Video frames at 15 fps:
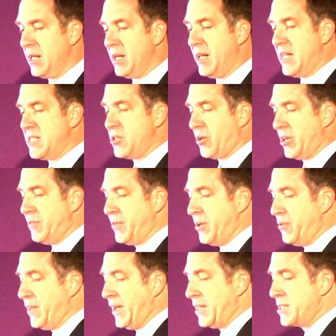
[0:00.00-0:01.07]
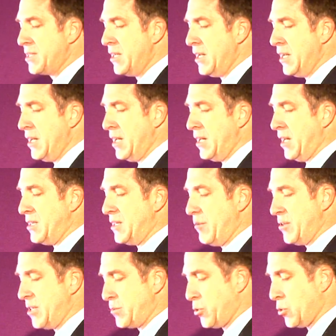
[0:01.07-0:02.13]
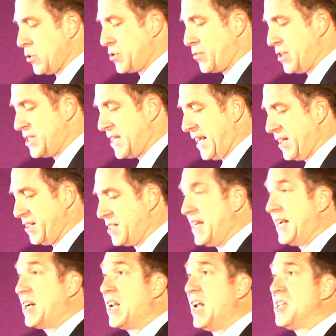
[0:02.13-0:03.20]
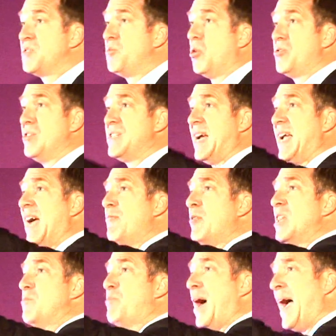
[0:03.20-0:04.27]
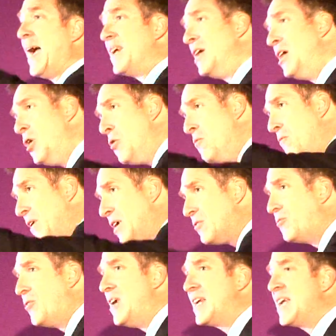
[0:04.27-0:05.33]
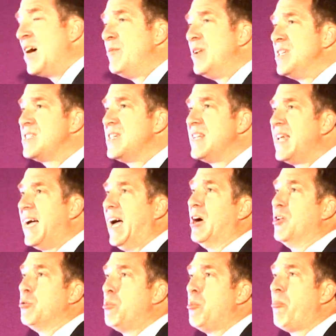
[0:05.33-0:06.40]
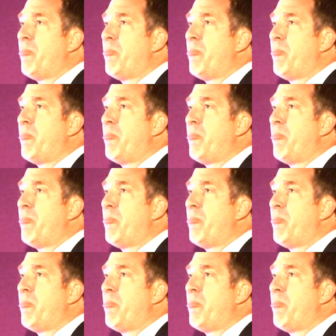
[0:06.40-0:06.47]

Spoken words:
Let's look at a few things. And let me just pause for a second to take a glass of water and say, everybody at the back, feel free to come in and sit down.